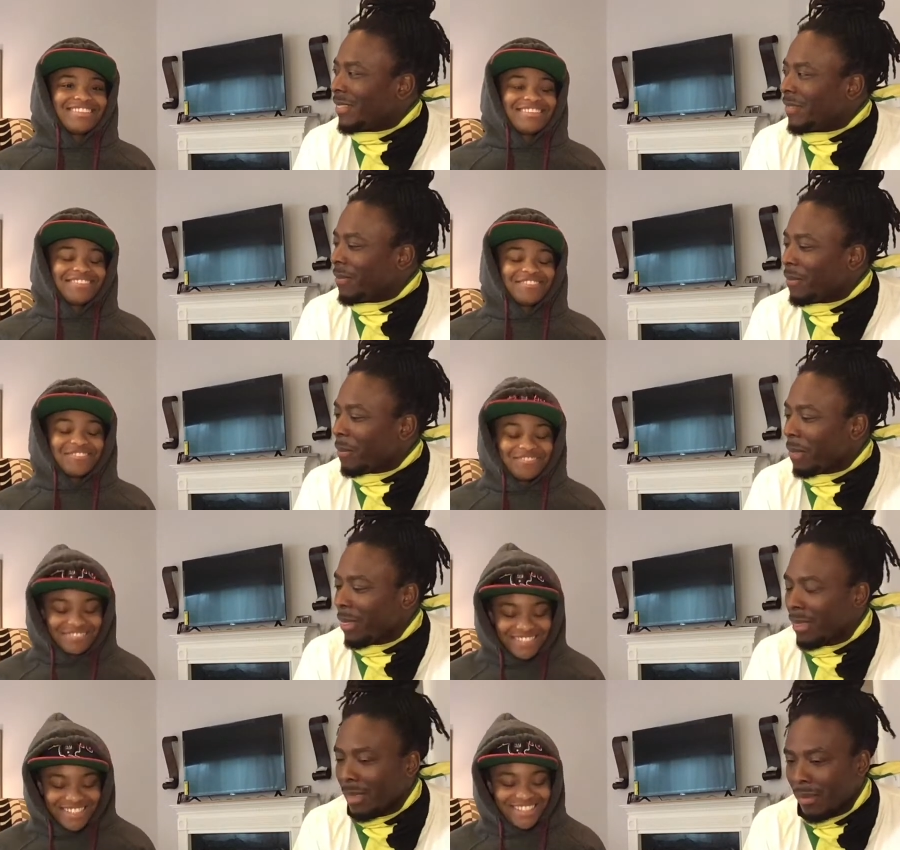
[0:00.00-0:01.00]

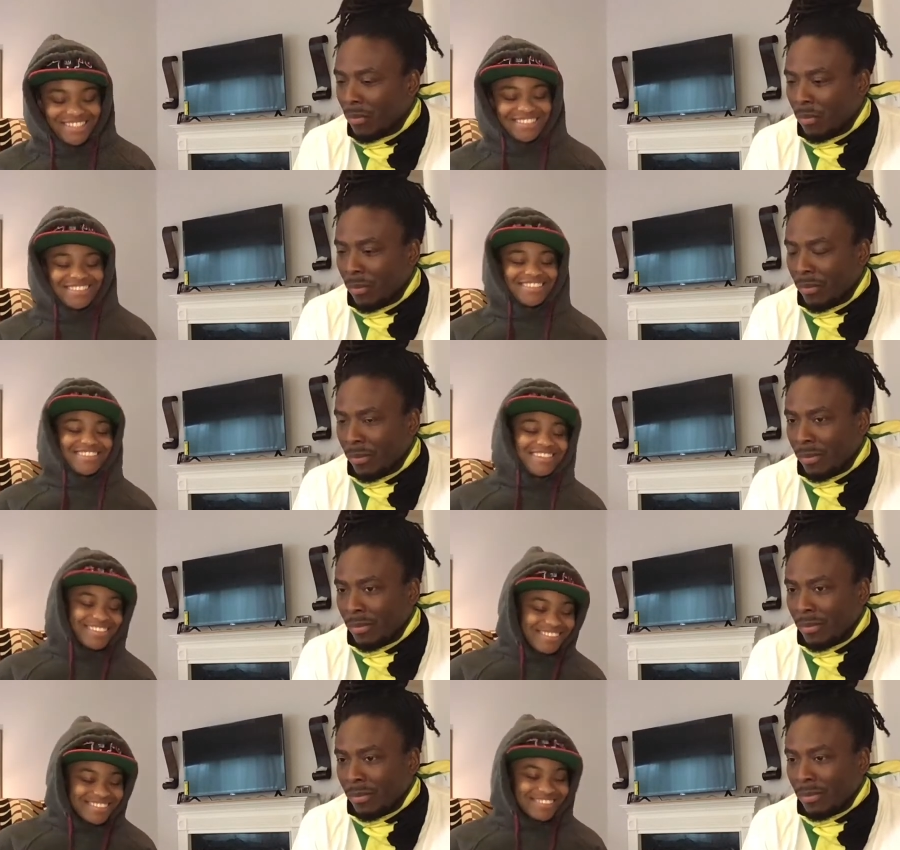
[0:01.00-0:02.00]

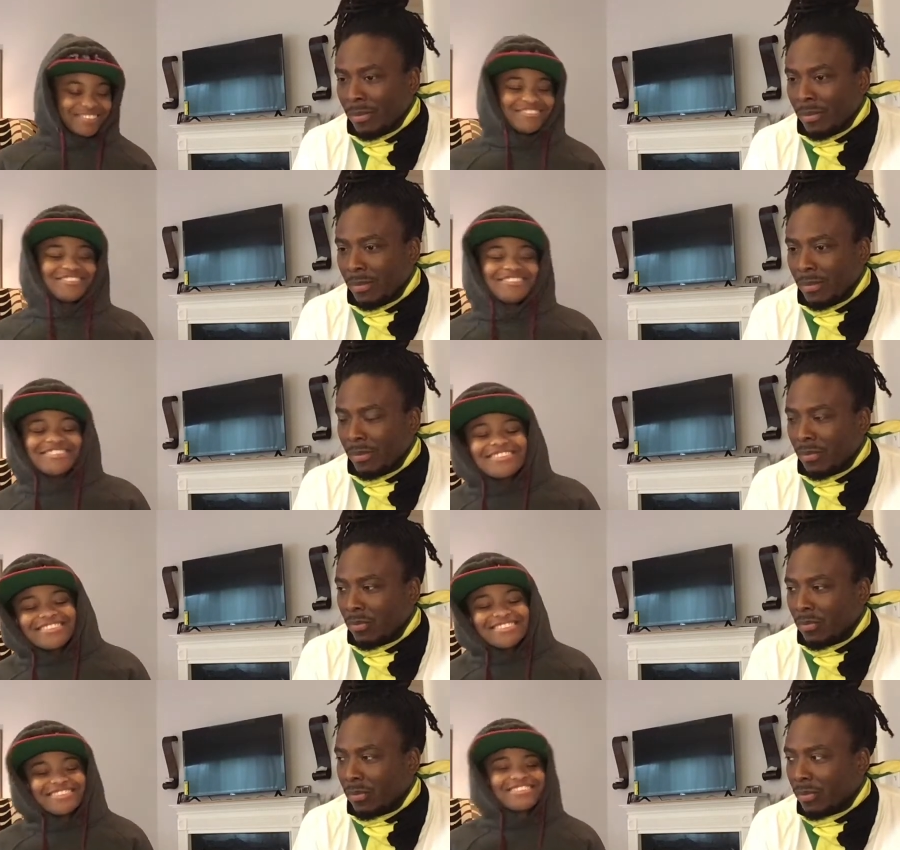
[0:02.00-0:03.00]
(no one is talking)